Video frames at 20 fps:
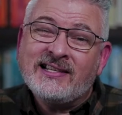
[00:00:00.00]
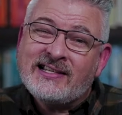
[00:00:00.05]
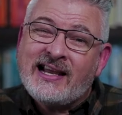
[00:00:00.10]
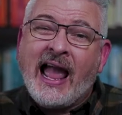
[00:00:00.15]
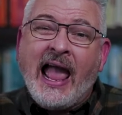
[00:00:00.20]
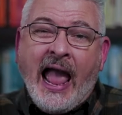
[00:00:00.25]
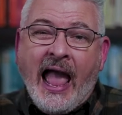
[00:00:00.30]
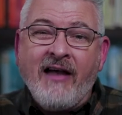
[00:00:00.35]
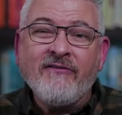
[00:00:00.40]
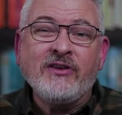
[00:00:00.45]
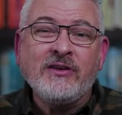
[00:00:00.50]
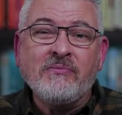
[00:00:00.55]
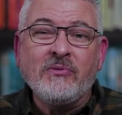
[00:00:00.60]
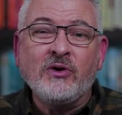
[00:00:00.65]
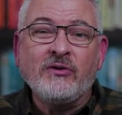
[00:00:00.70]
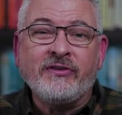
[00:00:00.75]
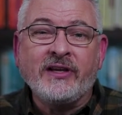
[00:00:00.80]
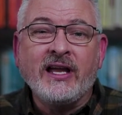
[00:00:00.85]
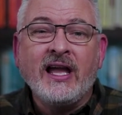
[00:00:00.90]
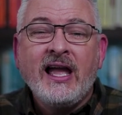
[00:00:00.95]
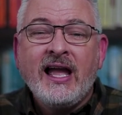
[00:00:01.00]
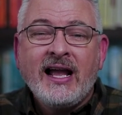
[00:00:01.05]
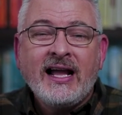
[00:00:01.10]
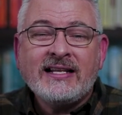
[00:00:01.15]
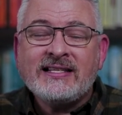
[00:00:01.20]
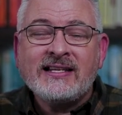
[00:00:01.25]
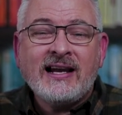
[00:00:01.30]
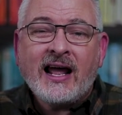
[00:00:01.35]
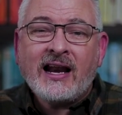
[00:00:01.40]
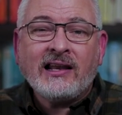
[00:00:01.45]
is a heavy movie.
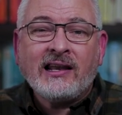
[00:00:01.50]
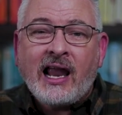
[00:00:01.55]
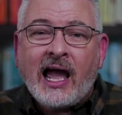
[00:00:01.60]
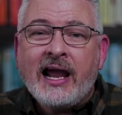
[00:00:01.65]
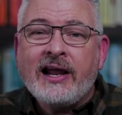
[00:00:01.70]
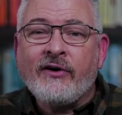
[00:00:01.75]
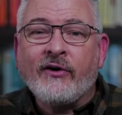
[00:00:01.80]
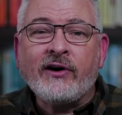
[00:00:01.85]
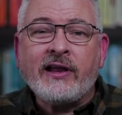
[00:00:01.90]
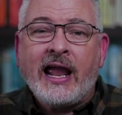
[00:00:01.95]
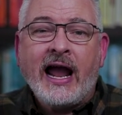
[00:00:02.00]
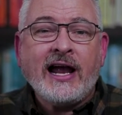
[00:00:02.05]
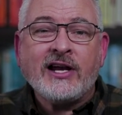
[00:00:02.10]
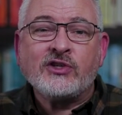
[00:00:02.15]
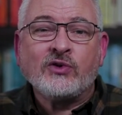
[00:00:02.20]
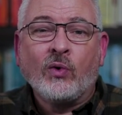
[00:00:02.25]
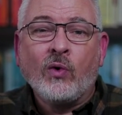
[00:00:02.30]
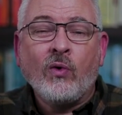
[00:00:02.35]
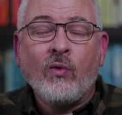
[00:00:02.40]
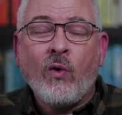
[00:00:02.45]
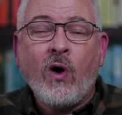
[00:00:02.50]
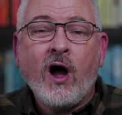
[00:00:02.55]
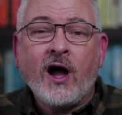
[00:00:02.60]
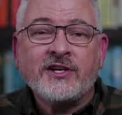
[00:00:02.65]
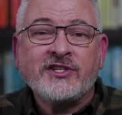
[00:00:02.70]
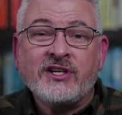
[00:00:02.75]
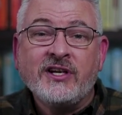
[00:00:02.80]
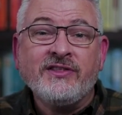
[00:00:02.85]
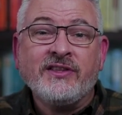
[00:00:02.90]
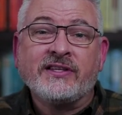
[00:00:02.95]
It's not a light or casual
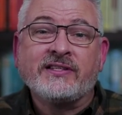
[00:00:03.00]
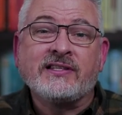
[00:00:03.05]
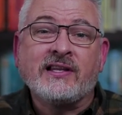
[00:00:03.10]
watch in the